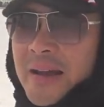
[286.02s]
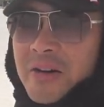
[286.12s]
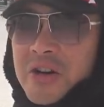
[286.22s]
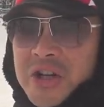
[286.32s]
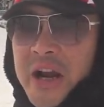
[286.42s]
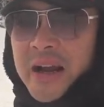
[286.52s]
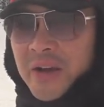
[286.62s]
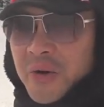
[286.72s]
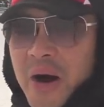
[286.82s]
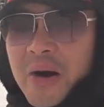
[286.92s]
they will
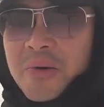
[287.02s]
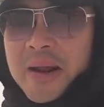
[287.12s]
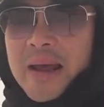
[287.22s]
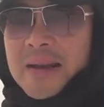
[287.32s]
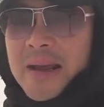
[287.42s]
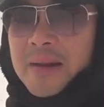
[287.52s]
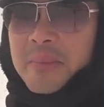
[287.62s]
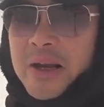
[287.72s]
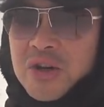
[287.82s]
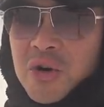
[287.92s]
check you out and,
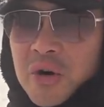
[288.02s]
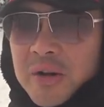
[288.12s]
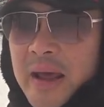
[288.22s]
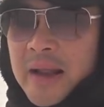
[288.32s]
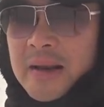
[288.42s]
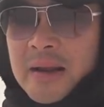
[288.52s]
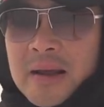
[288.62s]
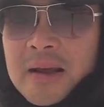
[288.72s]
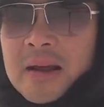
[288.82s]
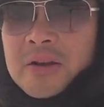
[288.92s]
and make sure that
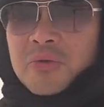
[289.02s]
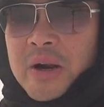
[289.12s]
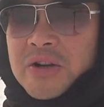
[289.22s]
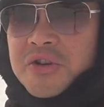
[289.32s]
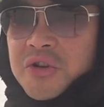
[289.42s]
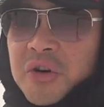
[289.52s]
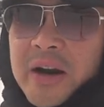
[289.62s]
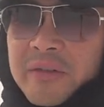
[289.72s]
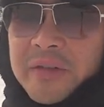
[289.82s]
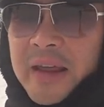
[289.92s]
you register
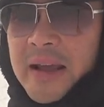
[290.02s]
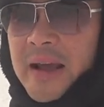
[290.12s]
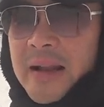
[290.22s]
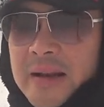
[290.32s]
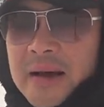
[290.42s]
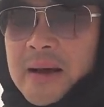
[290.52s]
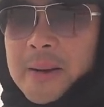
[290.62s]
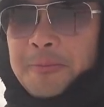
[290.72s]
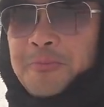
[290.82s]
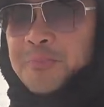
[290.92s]
everything and
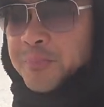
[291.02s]
um,